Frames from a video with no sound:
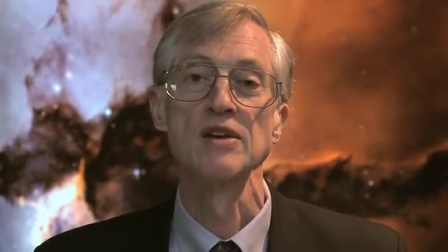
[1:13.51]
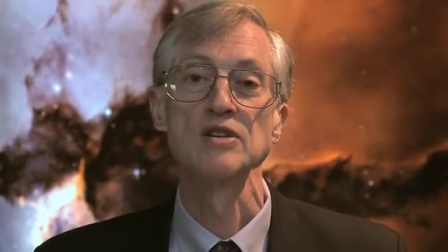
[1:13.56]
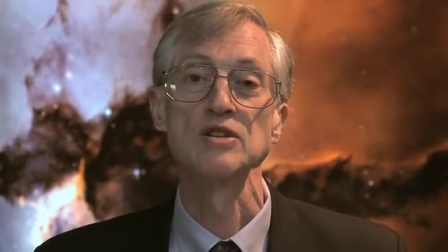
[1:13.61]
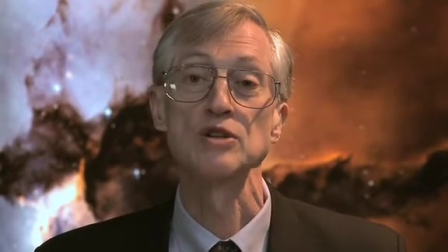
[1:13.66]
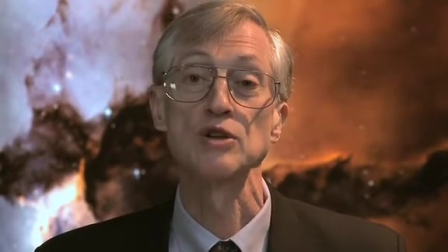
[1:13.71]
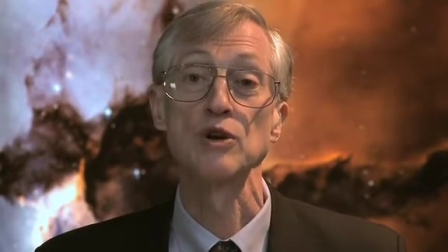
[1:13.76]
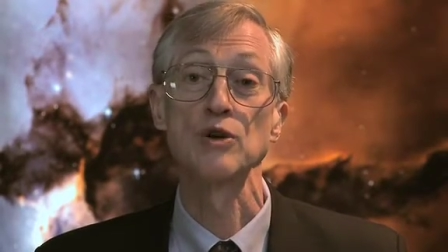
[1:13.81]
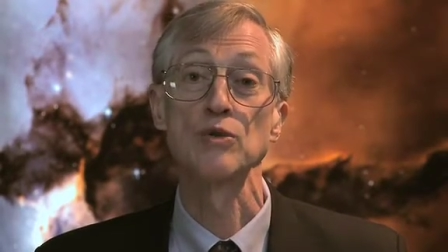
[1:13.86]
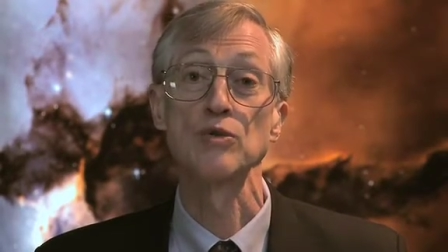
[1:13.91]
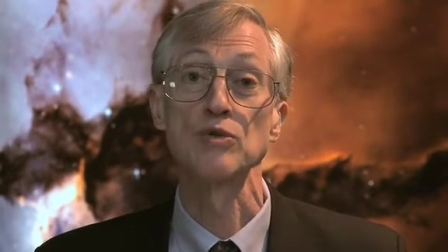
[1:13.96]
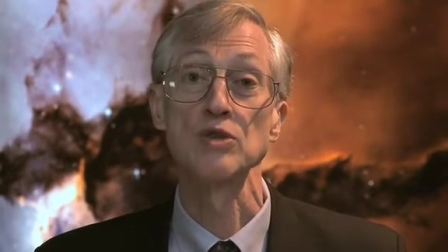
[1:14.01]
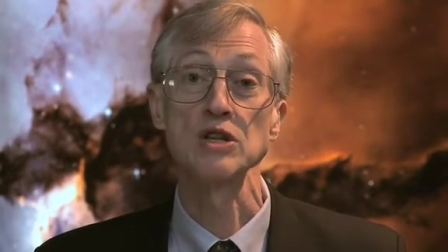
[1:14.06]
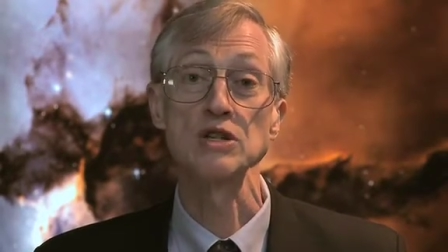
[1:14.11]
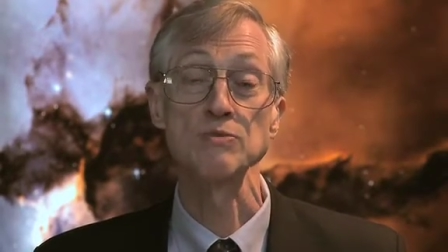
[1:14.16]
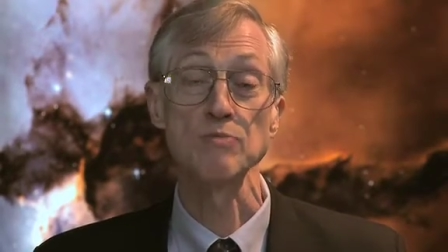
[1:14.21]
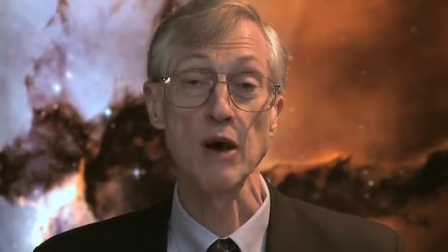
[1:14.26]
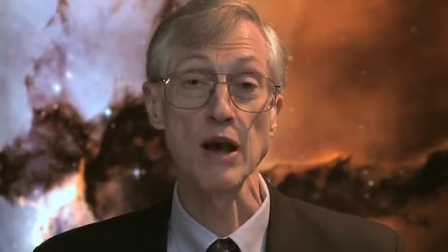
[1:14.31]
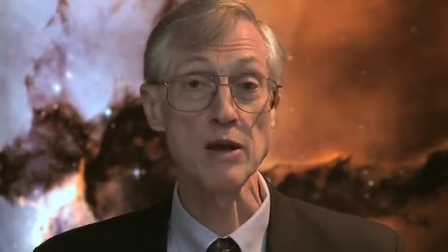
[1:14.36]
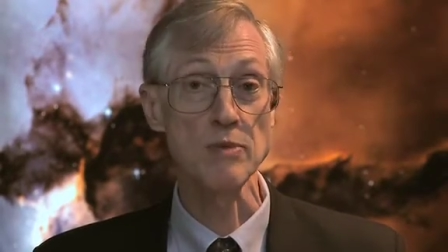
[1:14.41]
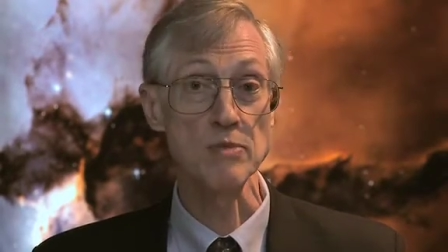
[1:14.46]
So
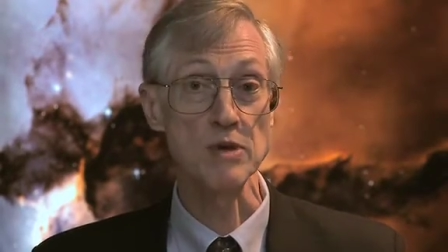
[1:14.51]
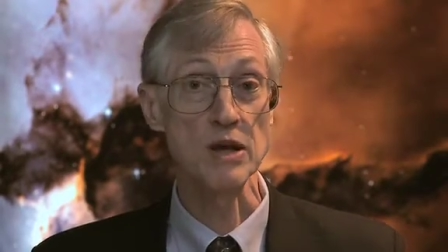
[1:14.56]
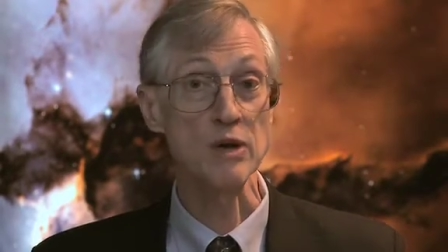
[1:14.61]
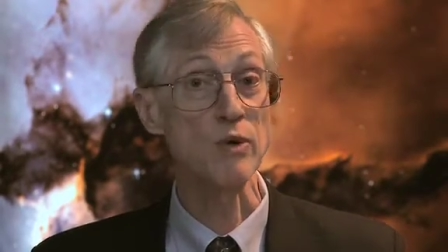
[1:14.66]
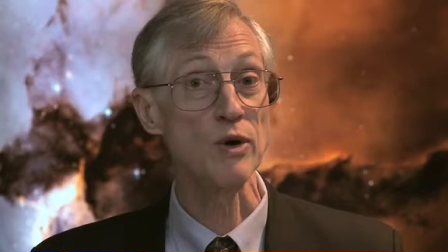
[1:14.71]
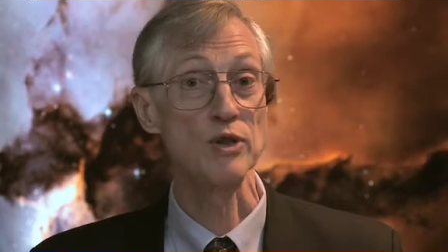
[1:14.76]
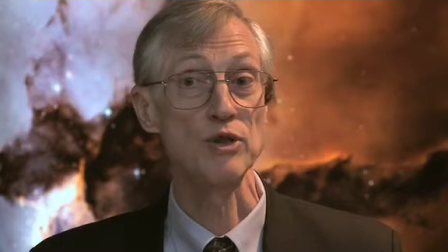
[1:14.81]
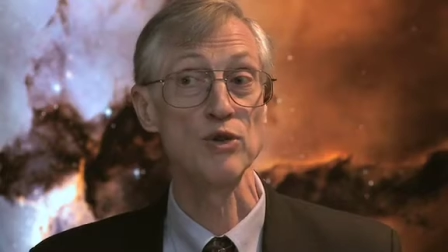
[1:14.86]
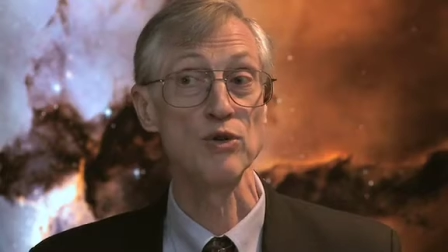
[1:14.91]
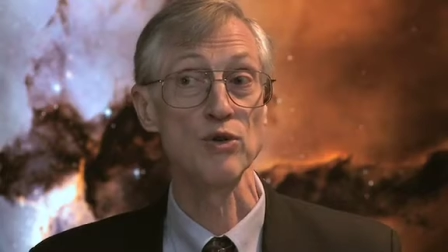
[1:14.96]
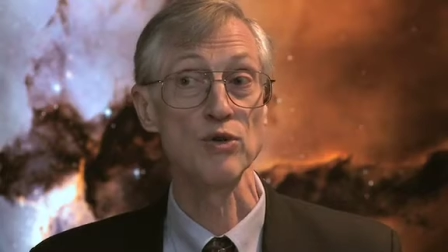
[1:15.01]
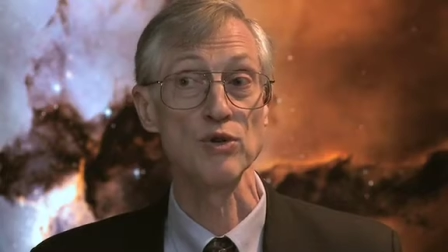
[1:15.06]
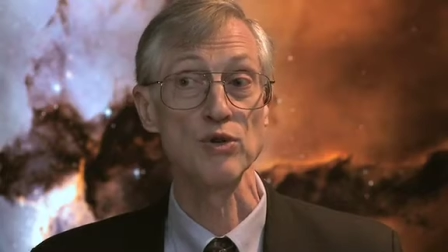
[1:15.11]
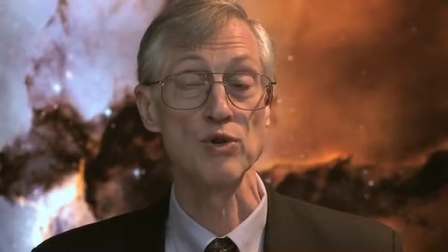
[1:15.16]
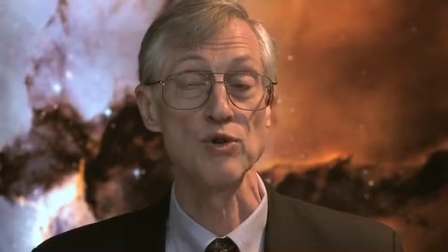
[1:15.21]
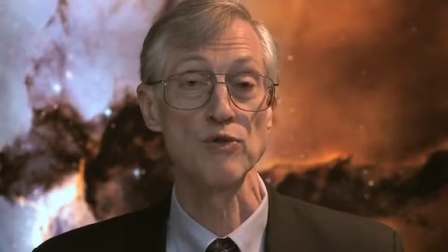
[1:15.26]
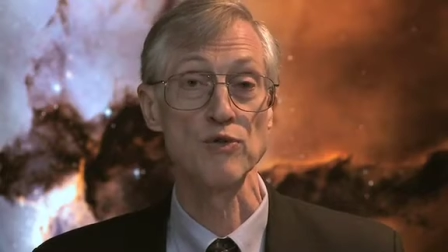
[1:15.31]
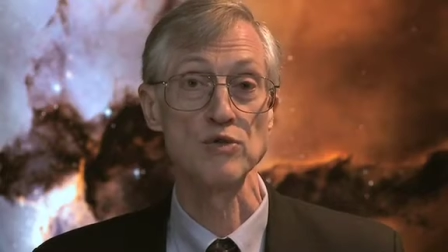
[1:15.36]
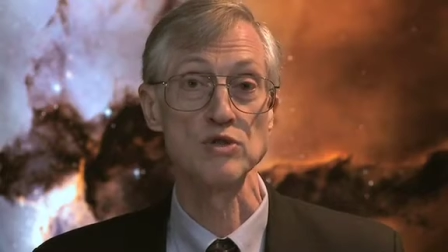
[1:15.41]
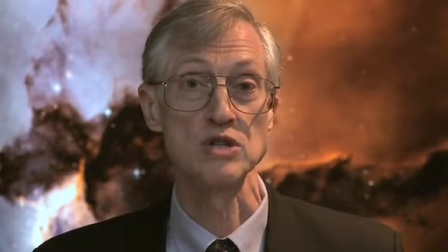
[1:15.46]
this might be what the early
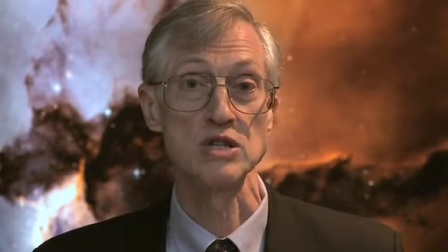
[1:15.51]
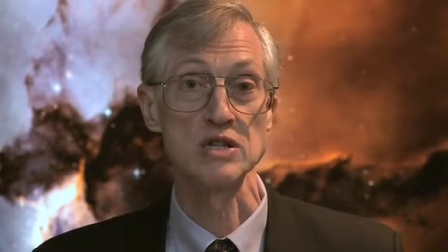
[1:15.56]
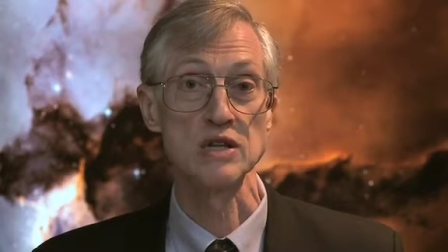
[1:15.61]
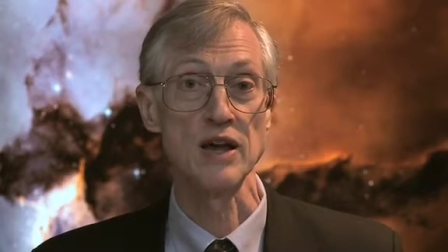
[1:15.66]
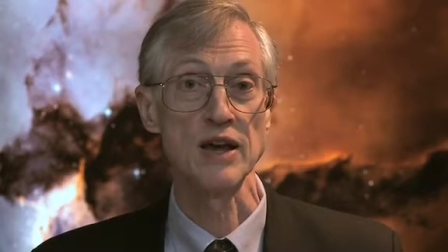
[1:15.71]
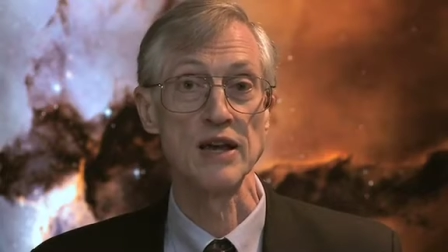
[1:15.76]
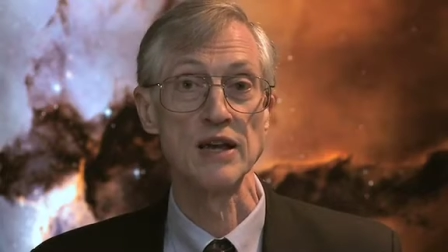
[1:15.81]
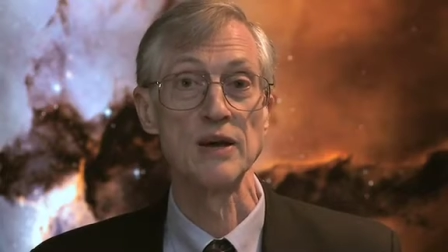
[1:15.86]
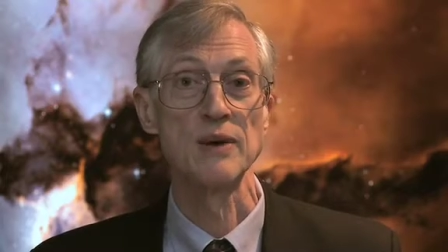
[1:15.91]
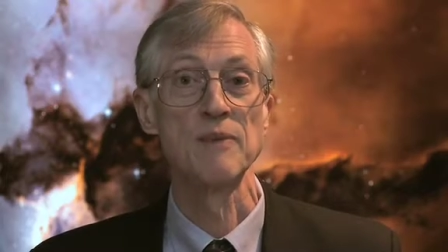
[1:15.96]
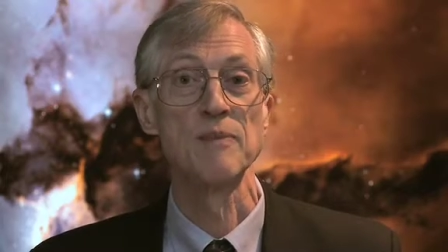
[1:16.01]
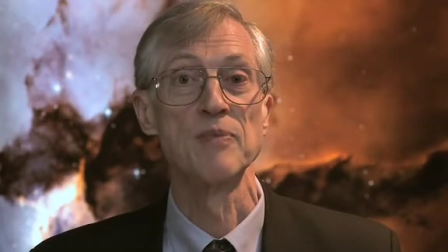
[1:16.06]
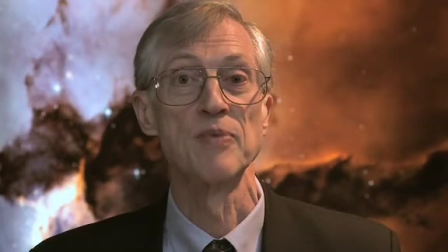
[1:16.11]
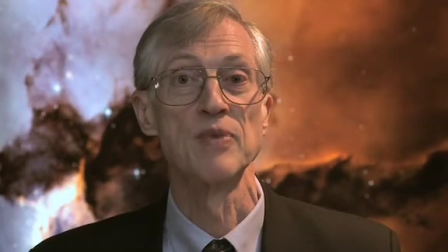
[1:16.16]
universe is like.